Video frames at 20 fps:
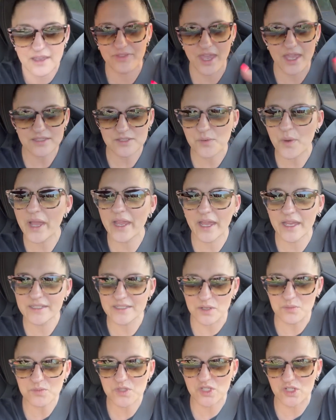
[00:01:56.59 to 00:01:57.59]
That's why I
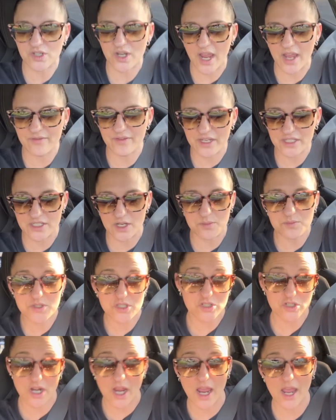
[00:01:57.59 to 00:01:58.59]
dumpster dive. I
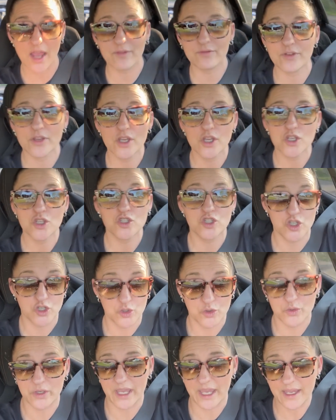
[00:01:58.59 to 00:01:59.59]
dumpster dive
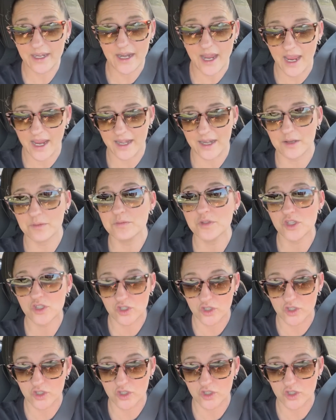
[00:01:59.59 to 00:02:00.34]
to get items